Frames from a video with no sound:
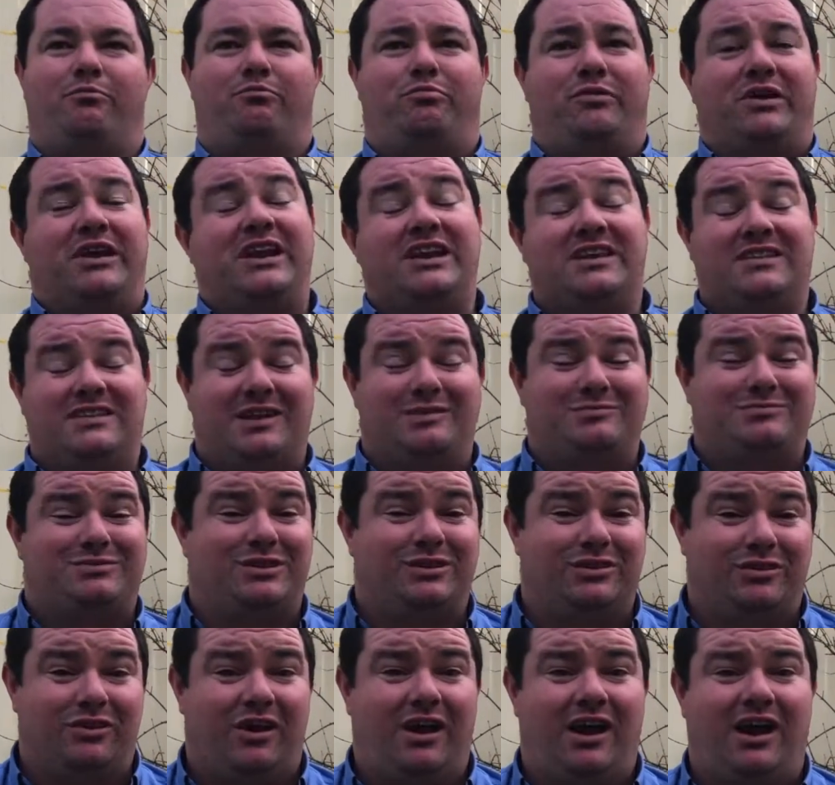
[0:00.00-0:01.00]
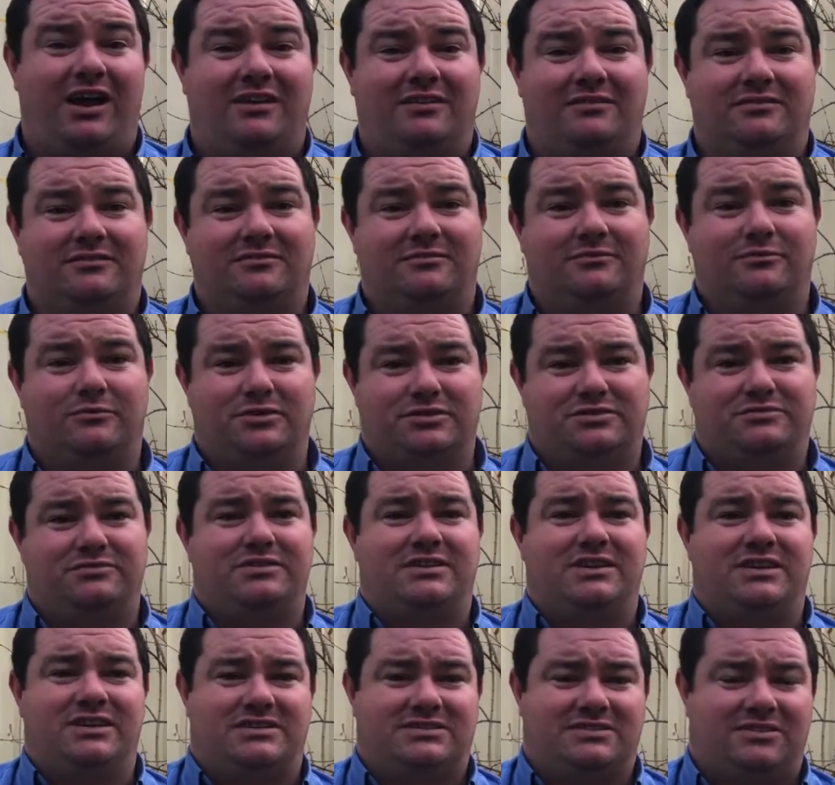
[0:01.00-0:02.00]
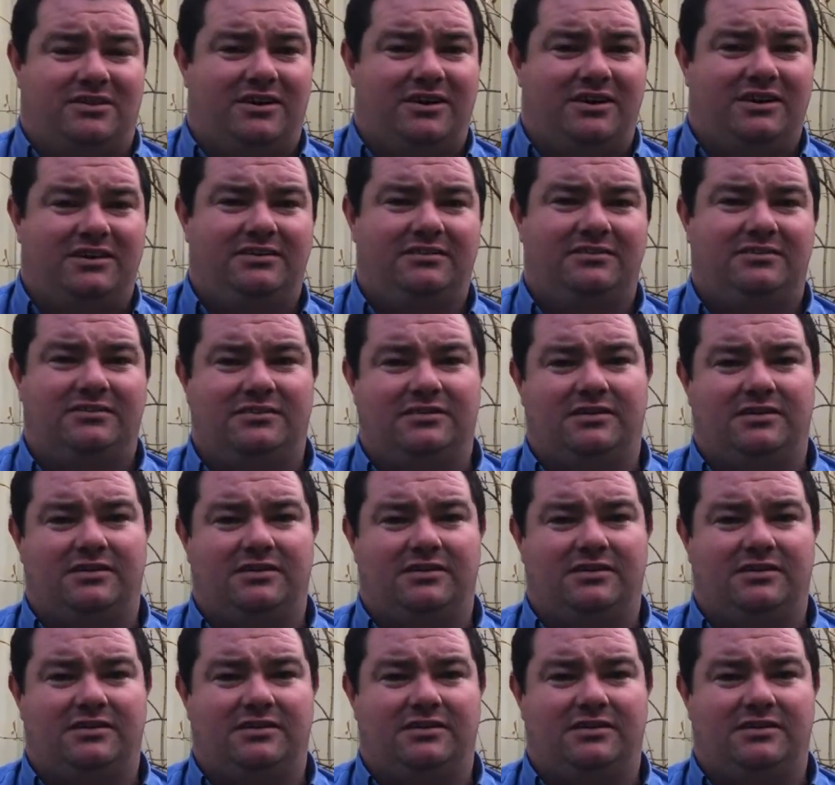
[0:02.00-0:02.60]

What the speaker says: bringing them to light was really exciting.